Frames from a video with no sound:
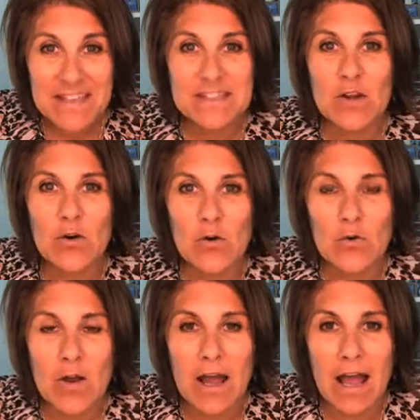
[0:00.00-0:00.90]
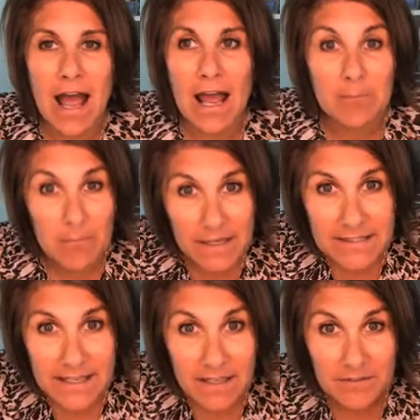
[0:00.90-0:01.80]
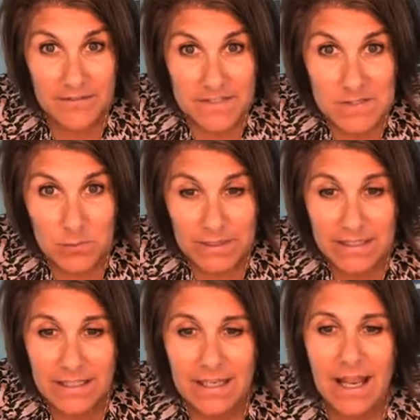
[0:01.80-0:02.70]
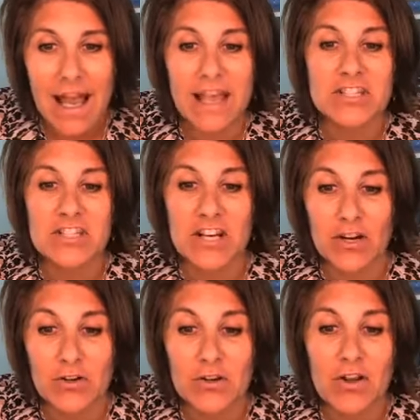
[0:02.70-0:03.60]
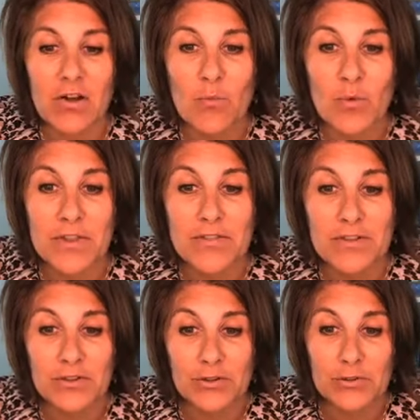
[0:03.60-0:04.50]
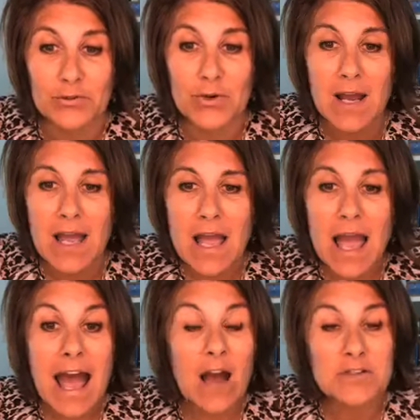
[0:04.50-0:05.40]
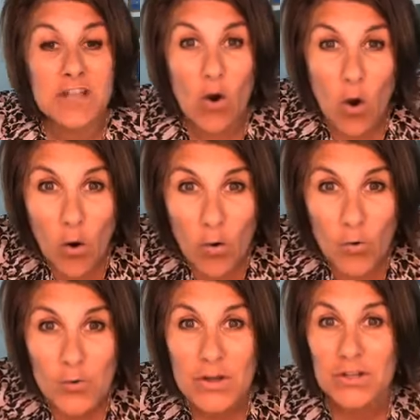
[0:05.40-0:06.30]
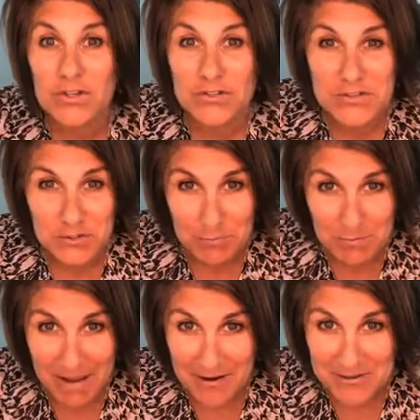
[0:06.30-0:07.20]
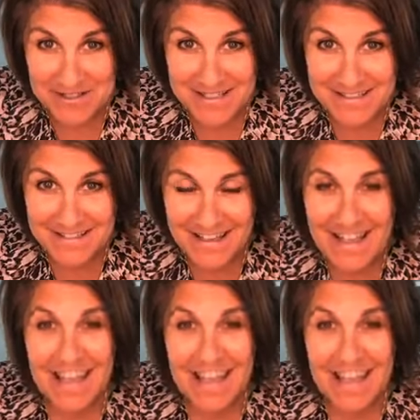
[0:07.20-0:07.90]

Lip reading: So on Monday of this week, I shared with you how to own your superpowers.